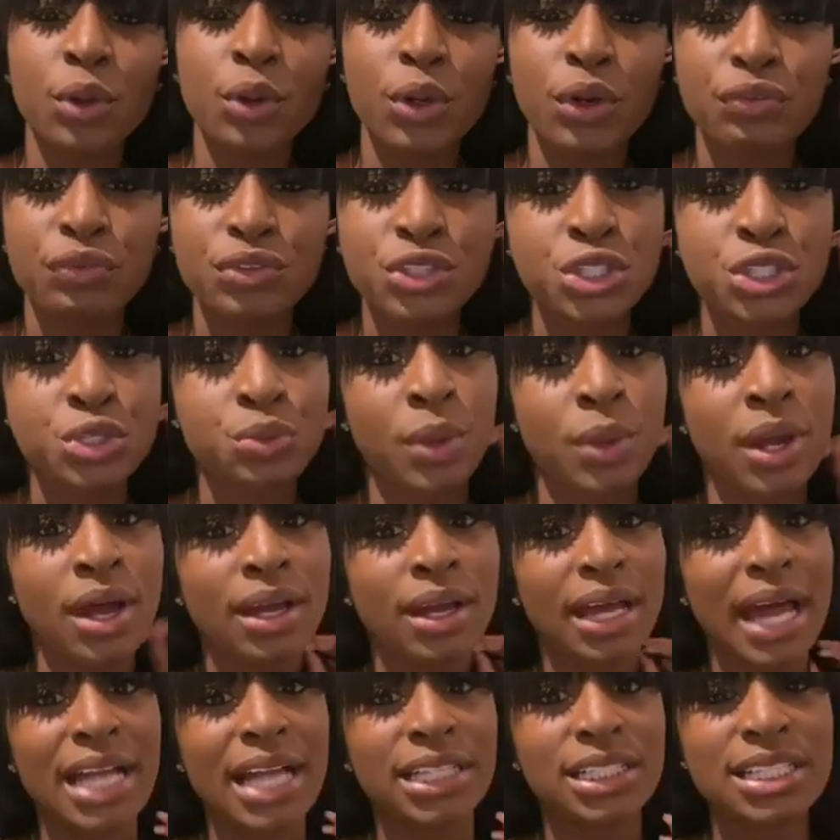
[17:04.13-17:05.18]
of
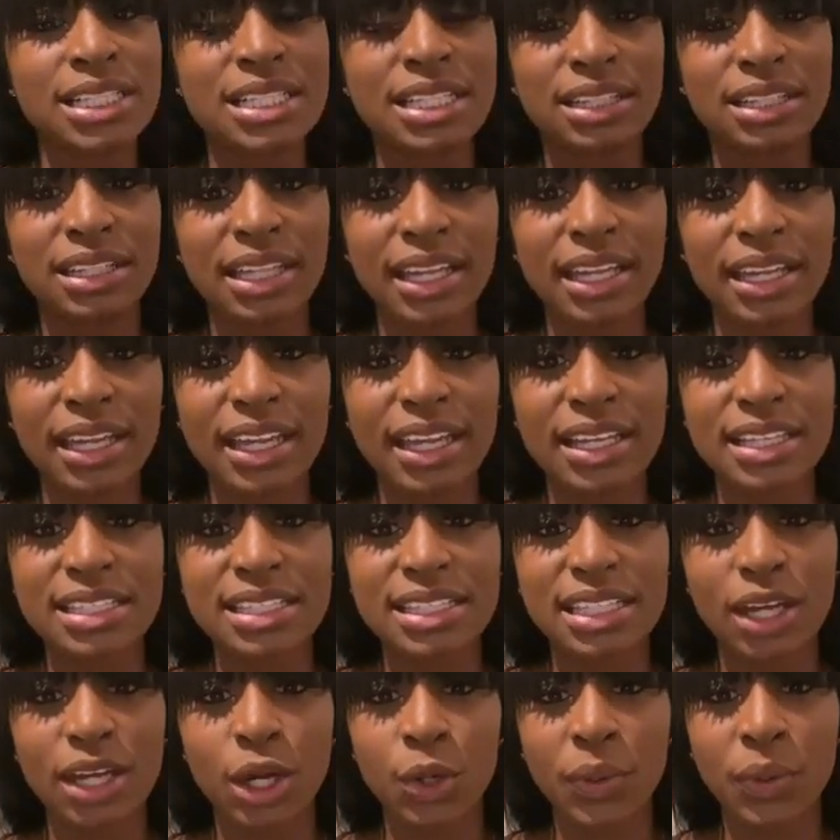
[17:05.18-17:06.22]
drunk, I just think
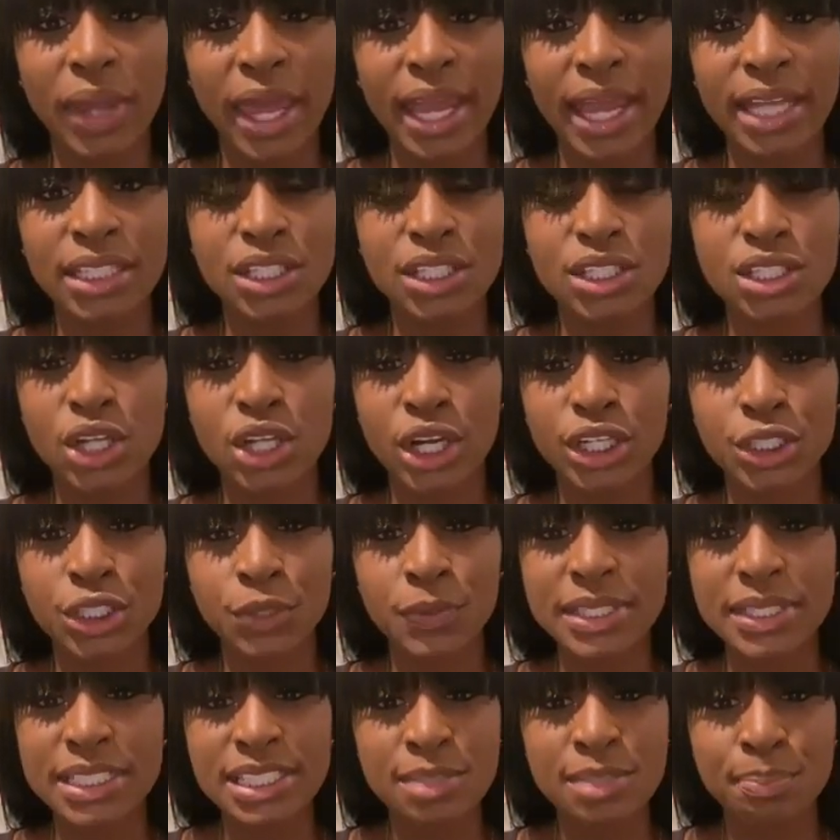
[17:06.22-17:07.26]
it's okay to start
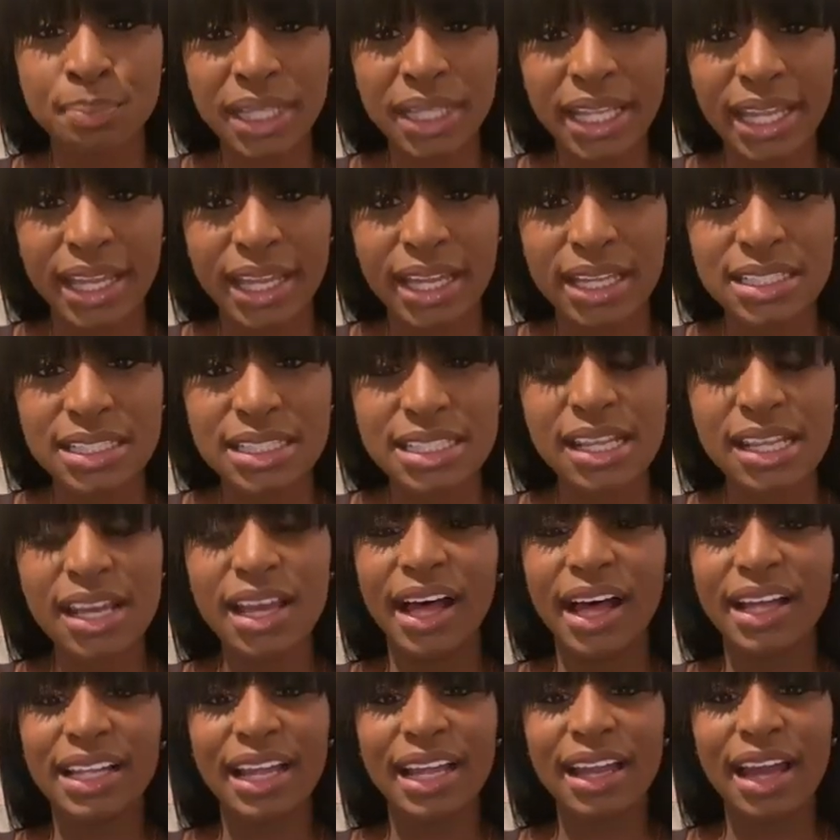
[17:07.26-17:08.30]
doing splits.
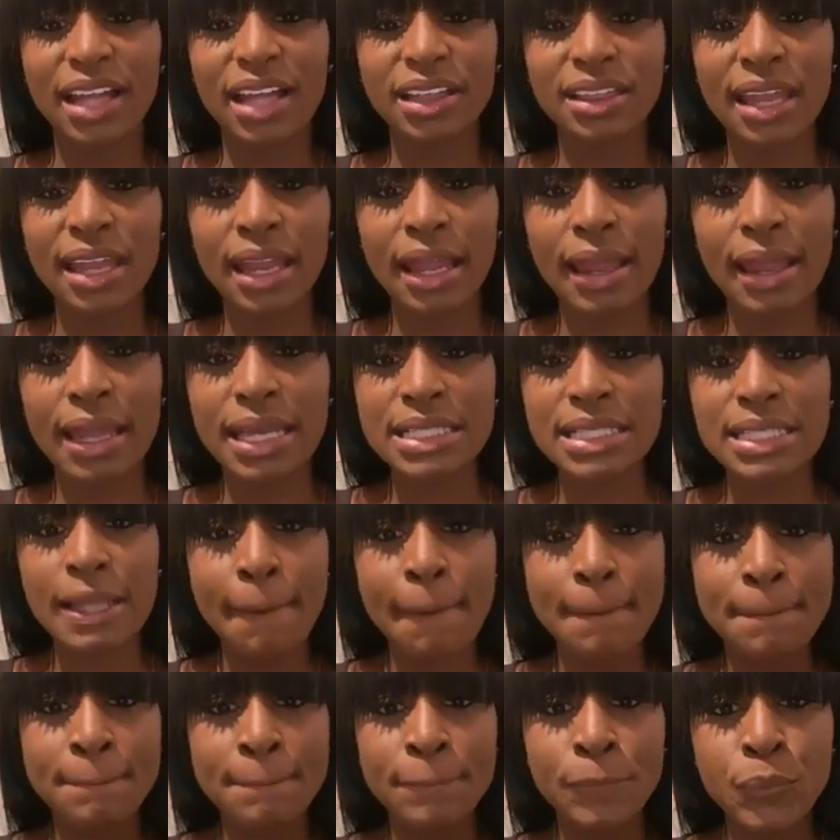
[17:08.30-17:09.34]
Like, I think
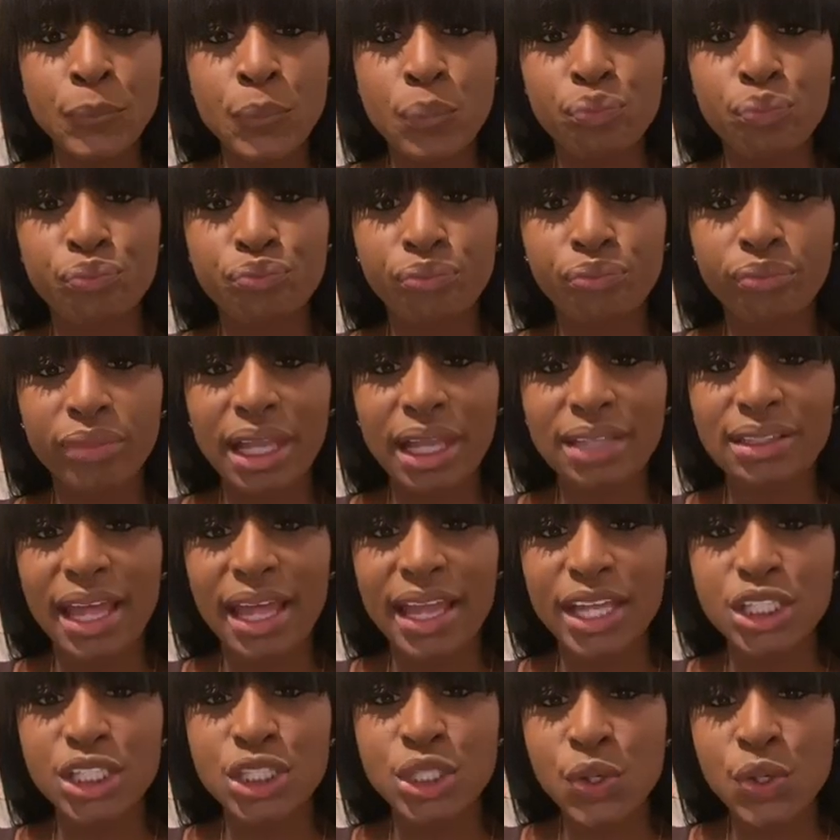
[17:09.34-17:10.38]
it's
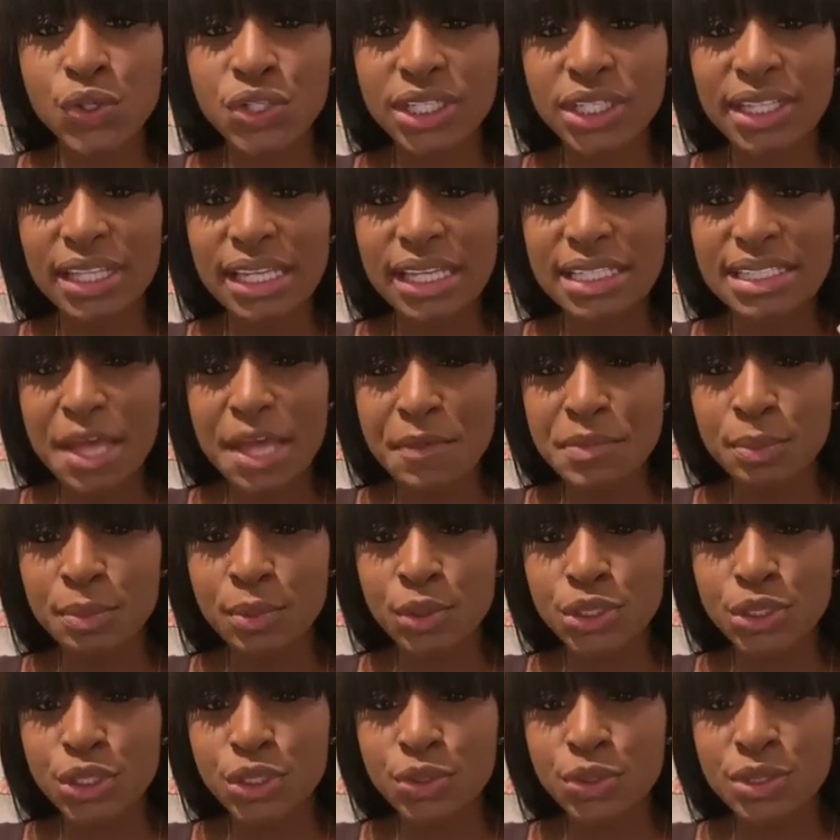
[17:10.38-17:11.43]
like socially
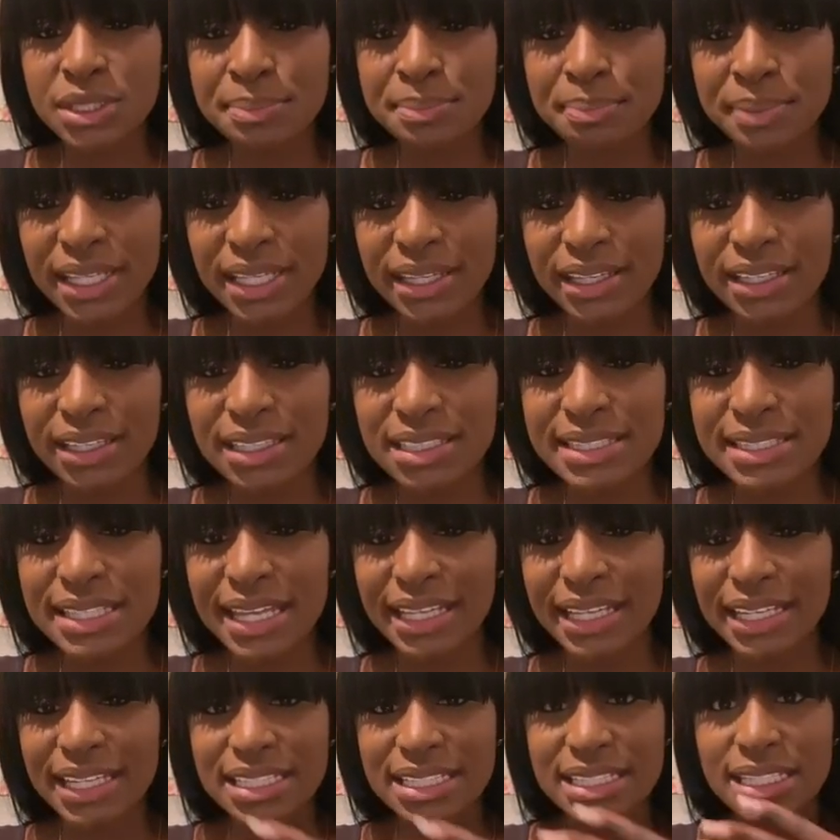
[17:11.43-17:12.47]
acceptable to do splits.
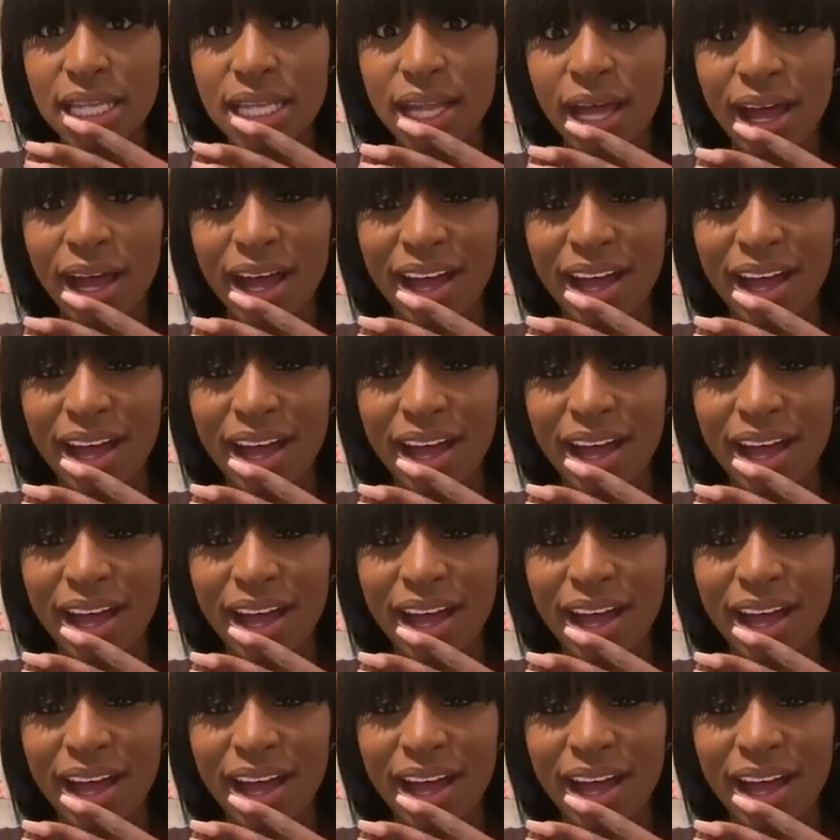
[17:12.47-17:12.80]
And it's not